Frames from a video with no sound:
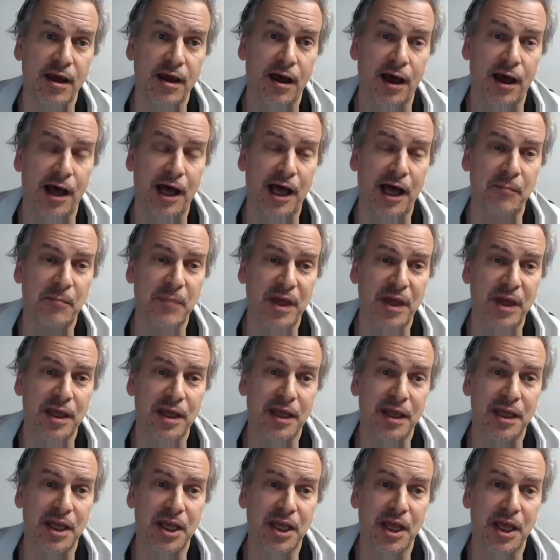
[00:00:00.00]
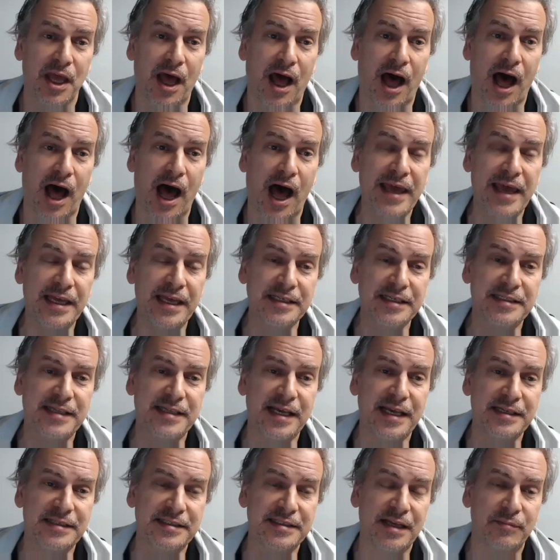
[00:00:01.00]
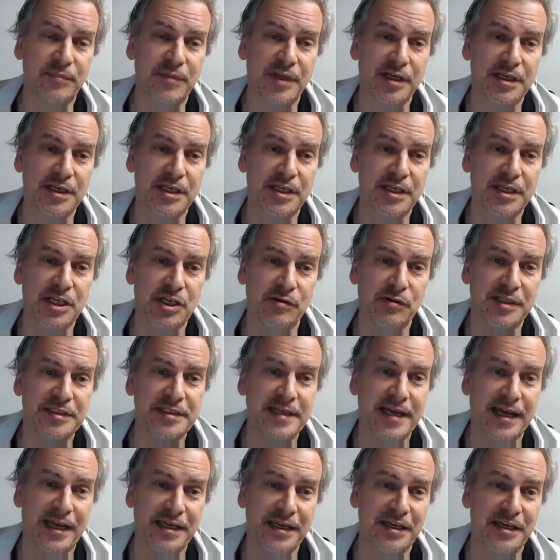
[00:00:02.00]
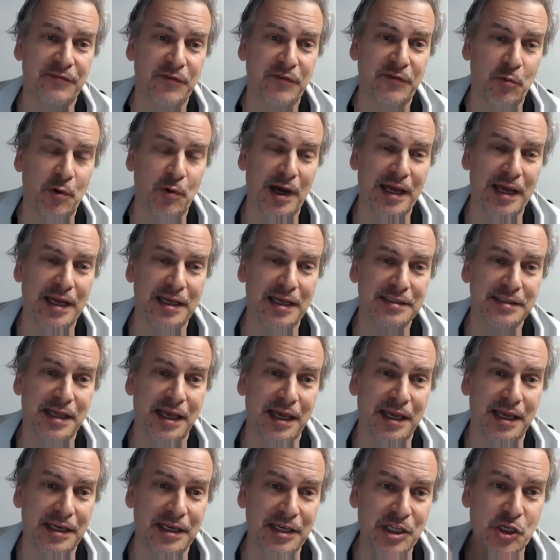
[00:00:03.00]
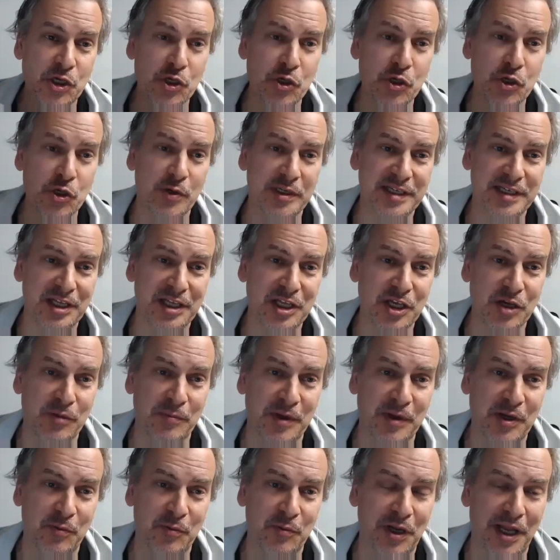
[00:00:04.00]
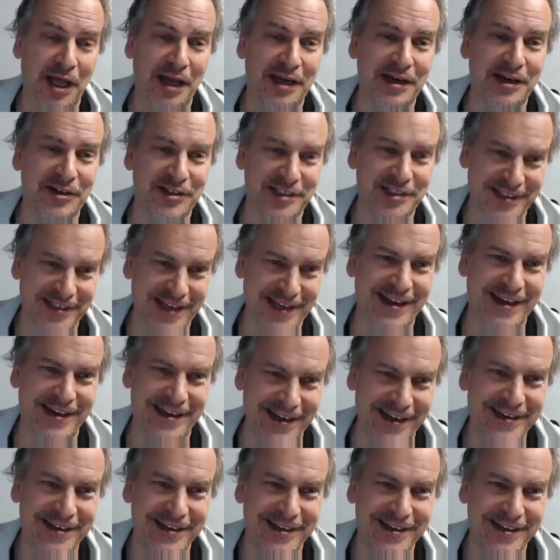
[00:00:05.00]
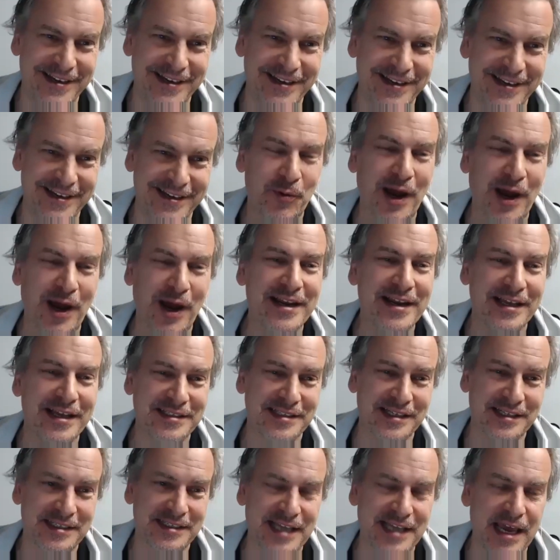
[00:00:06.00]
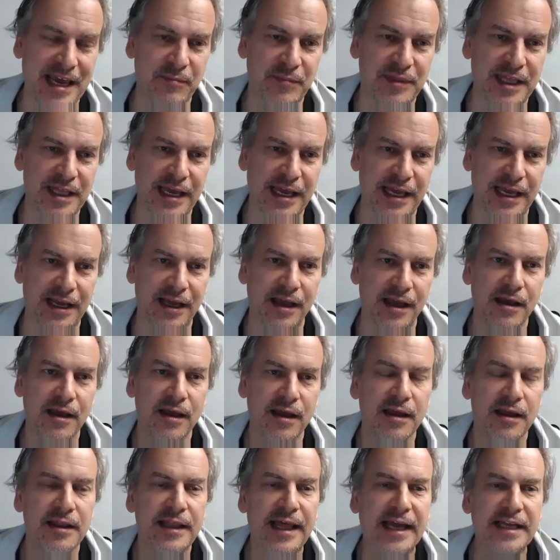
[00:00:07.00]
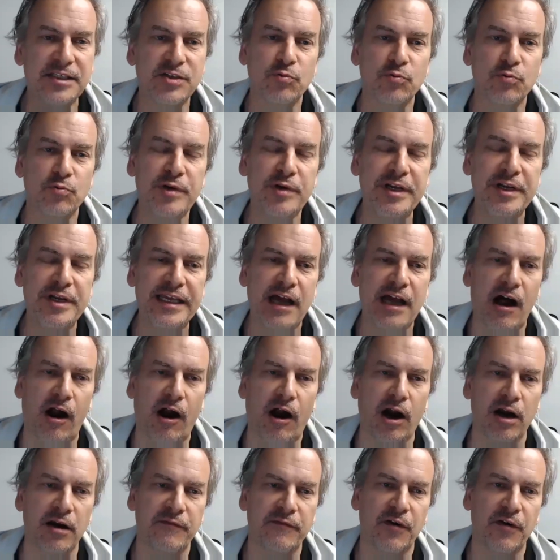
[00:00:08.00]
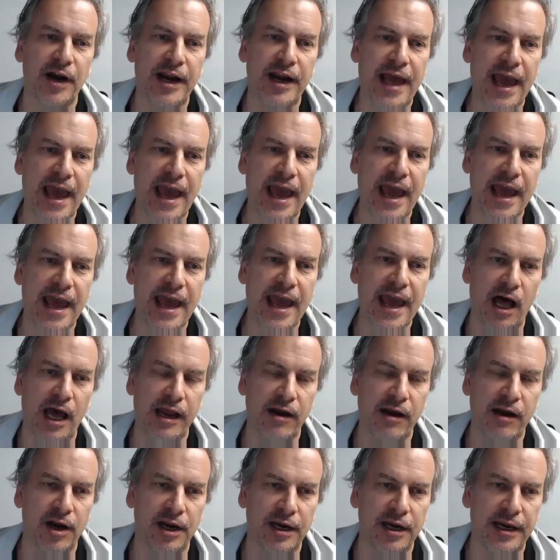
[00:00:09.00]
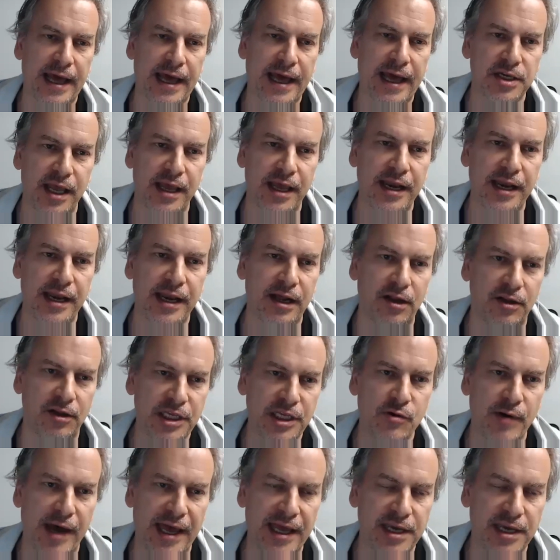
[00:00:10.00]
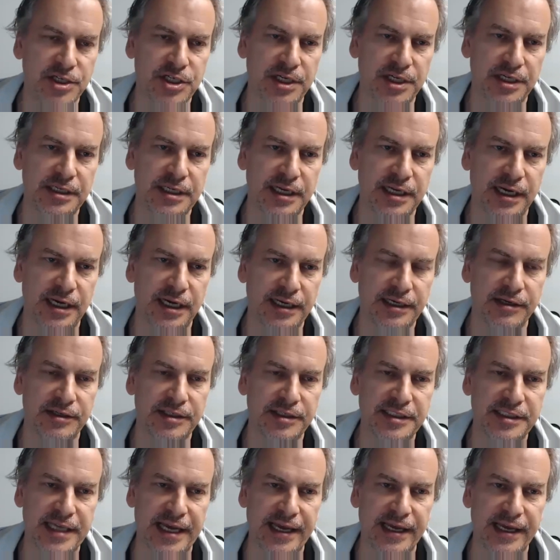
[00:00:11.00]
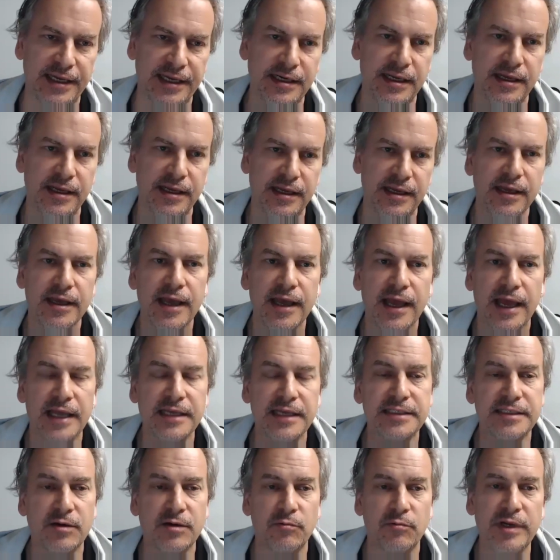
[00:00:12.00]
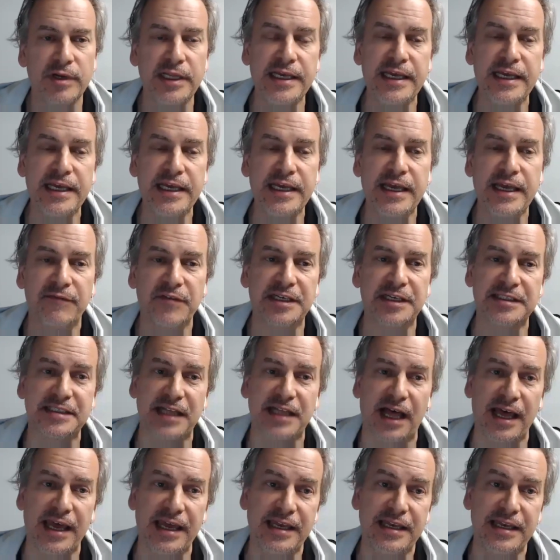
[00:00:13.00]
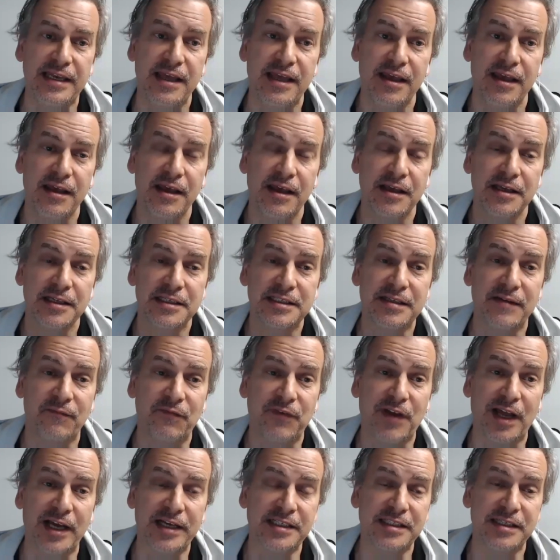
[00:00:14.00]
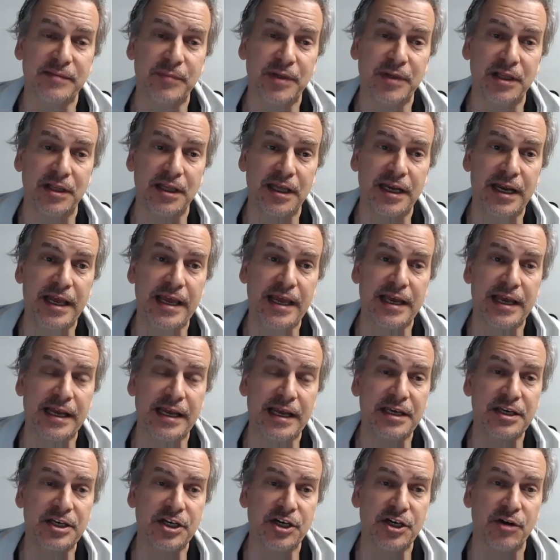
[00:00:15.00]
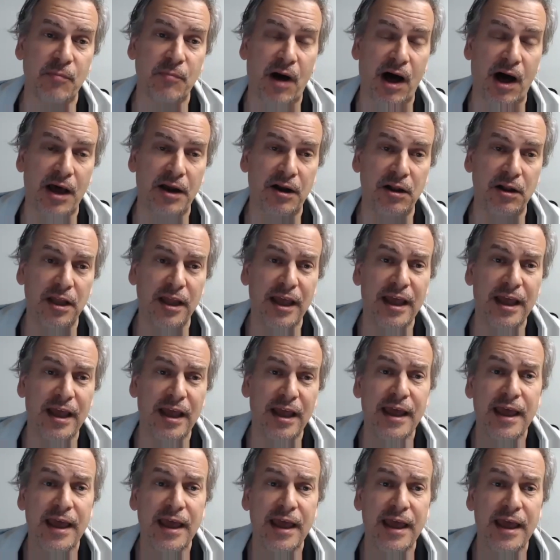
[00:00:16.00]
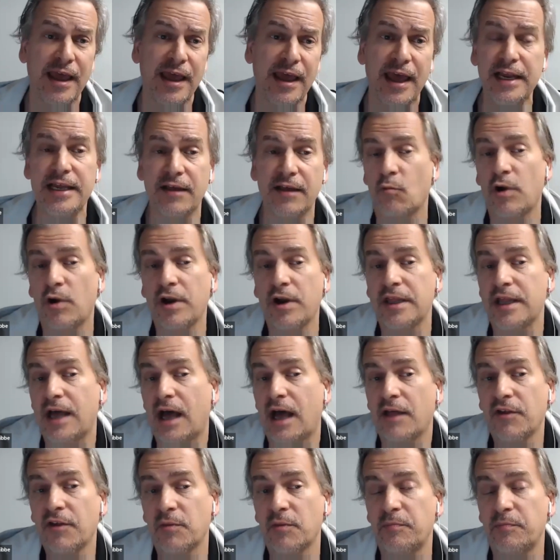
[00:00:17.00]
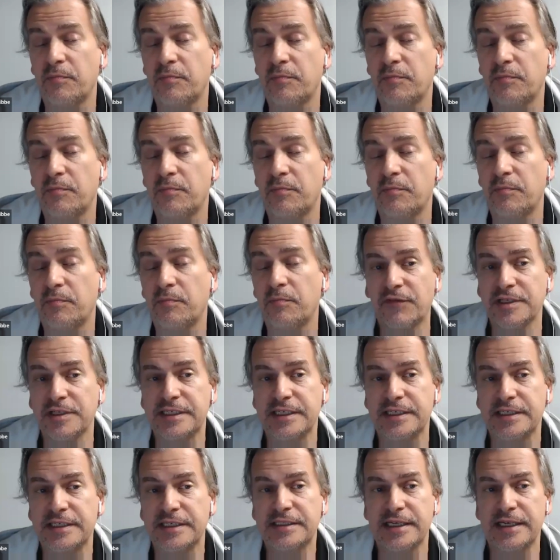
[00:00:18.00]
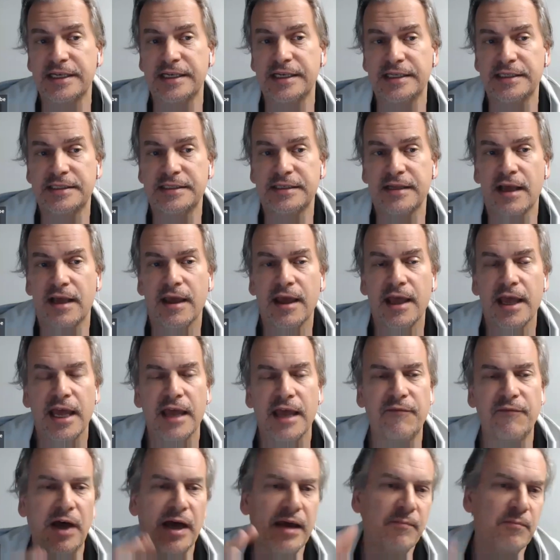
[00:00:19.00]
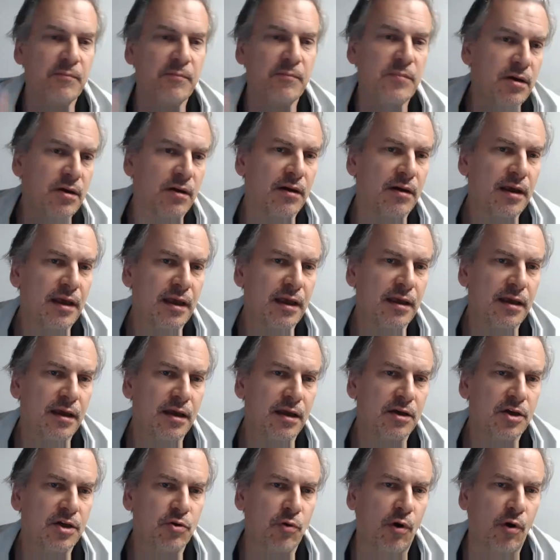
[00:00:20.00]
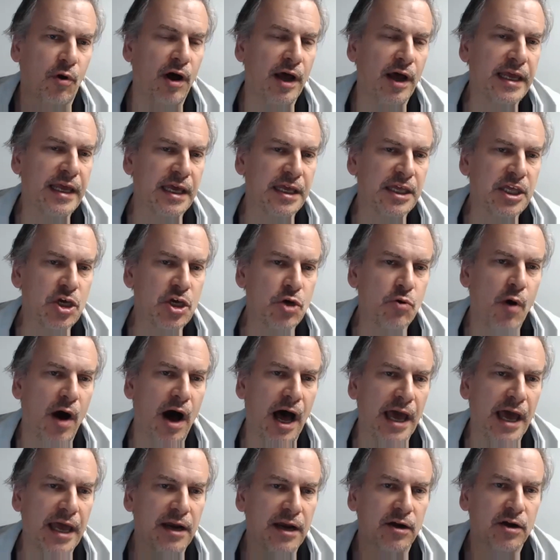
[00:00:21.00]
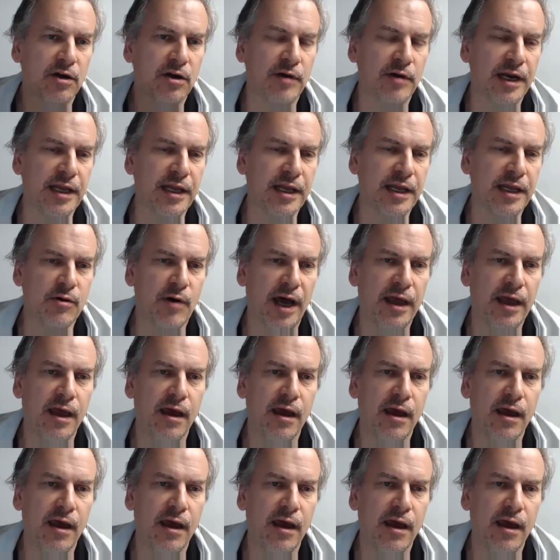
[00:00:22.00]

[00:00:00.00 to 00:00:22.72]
I can say something to you in 10 different ways and you as a human will understand it, right, as the same thing. That's really hard for an AI or an NLU engine to understand. And so really you have to design some flexibility into your model. And then one of the other big differences is if I'm drawing a UI or creating a UI,